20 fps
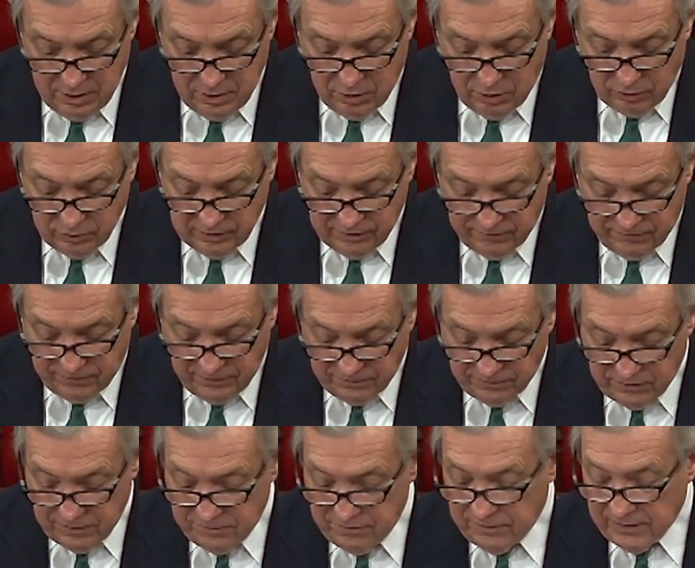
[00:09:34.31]
only
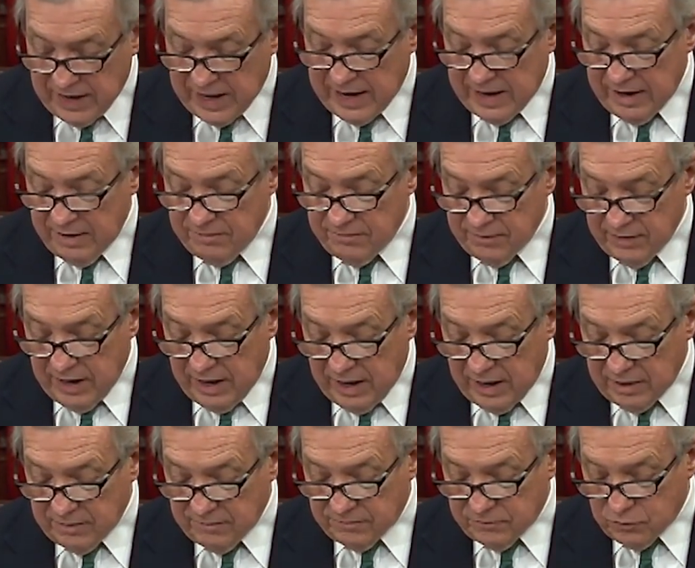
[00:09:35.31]
55
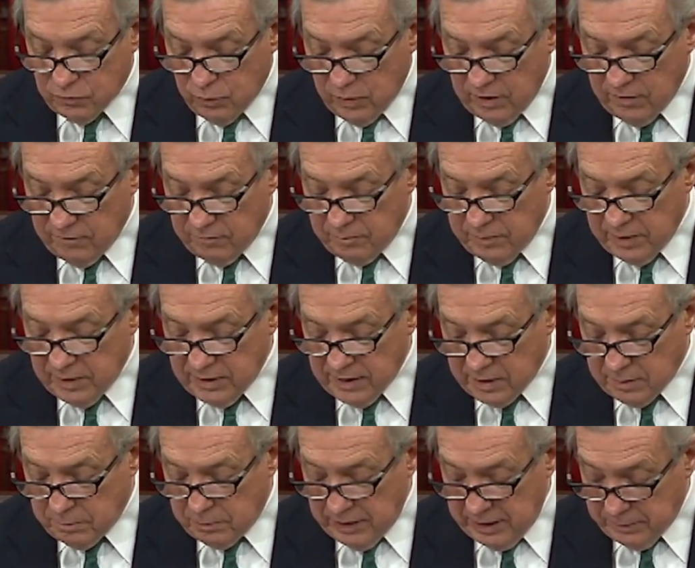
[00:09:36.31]
out of 12
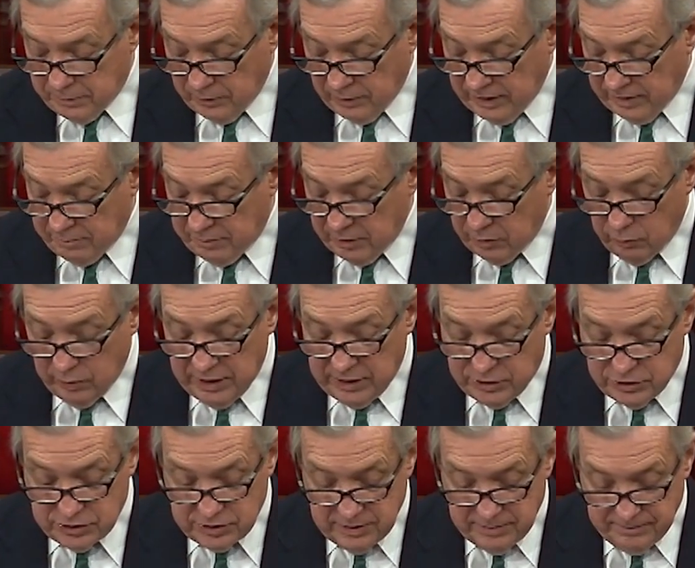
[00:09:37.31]
million people have been
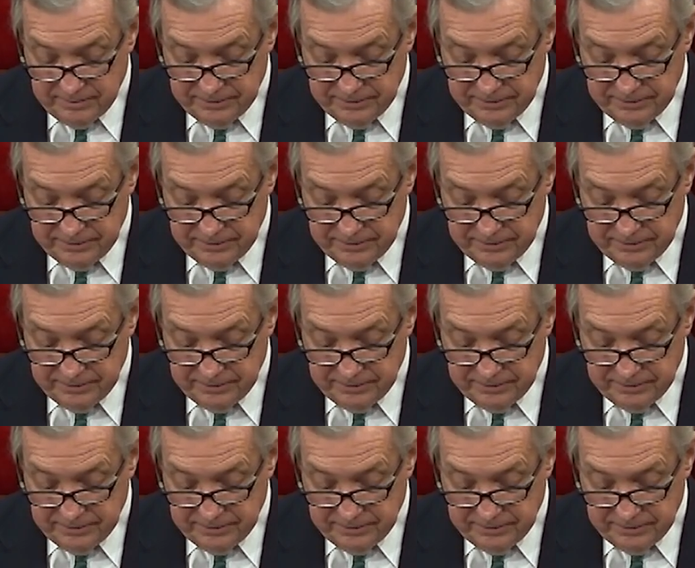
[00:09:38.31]
reached.